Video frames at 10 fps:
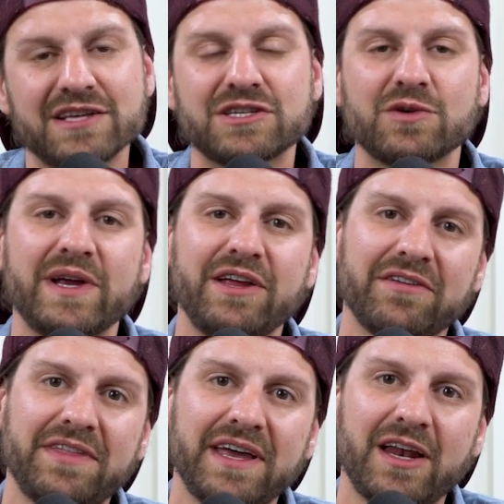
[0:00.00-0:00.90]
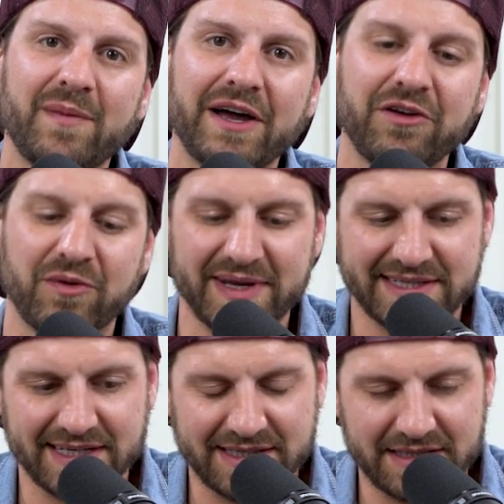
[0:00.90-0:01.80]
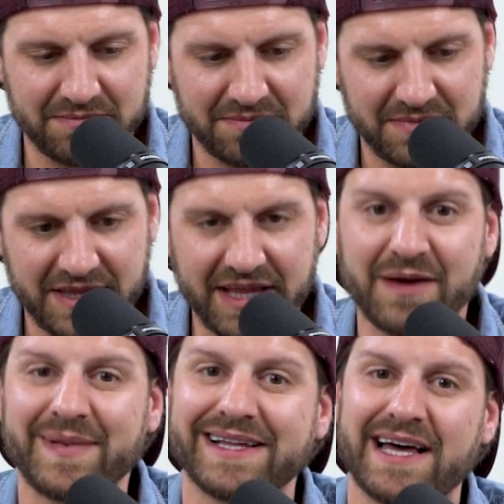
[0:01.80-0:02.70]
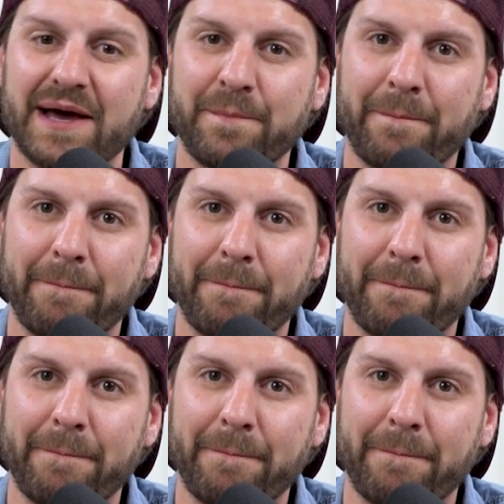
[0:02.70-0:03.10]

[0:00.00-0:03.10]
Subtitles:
So when you're thinking about your business, think about that.